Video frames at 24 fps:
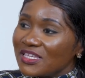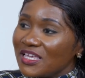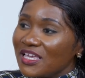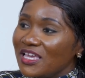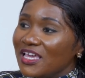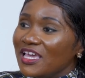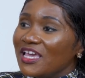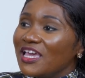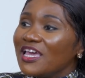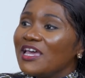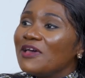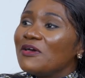
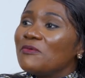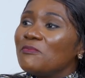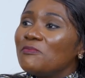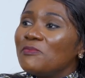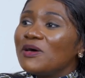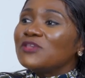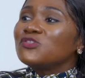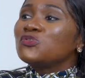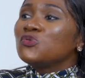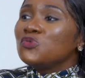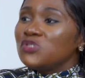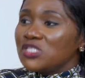
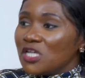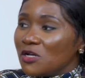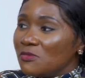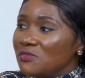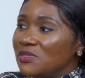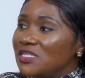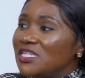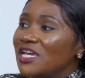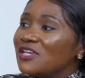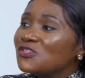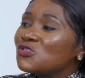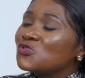but social
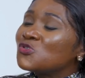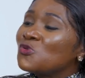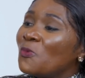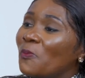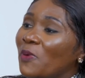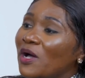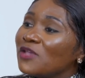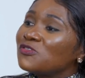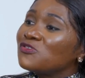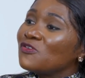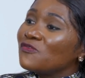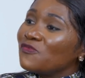media is also
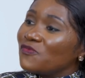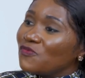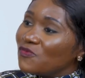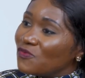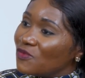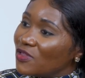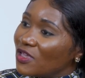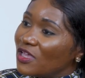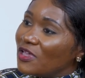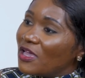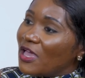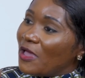part of